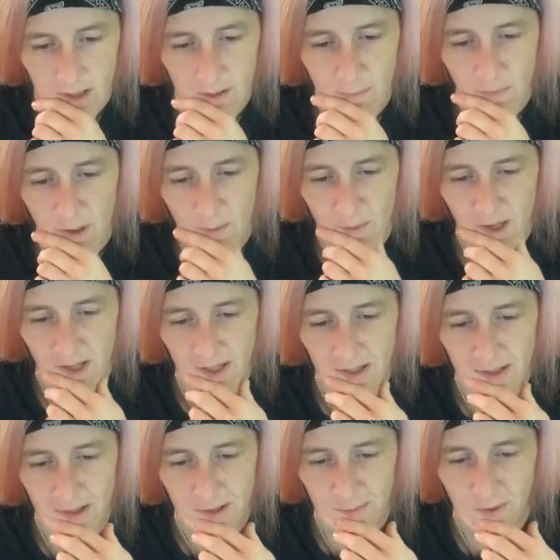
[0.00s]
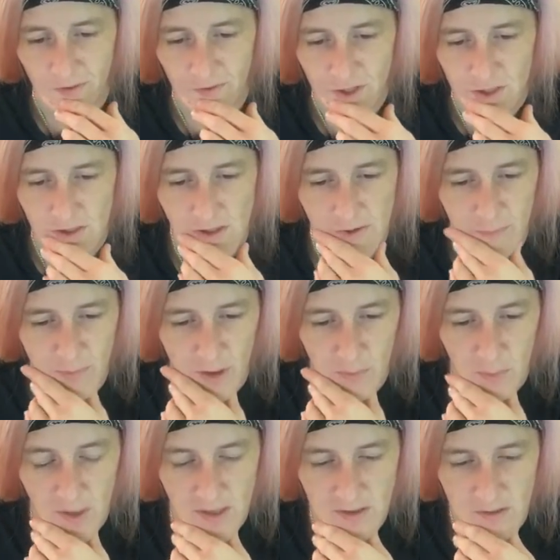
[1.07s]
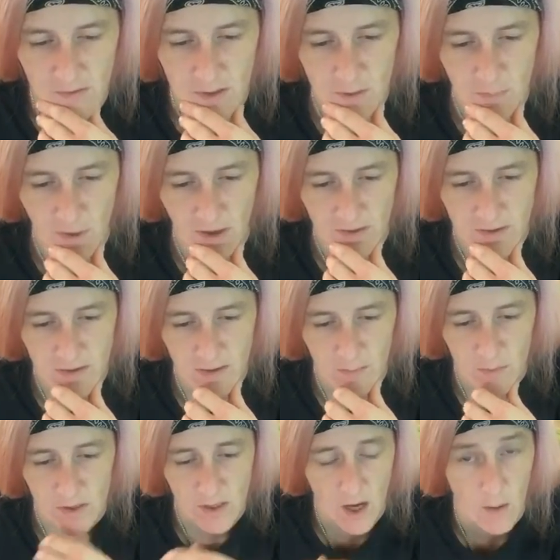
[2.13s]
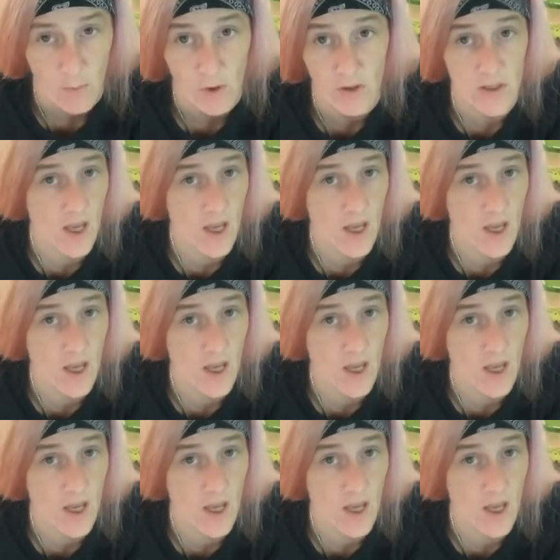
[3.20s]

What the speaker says: Bob Kaler says, my fish love bug bites. The response to them is comical.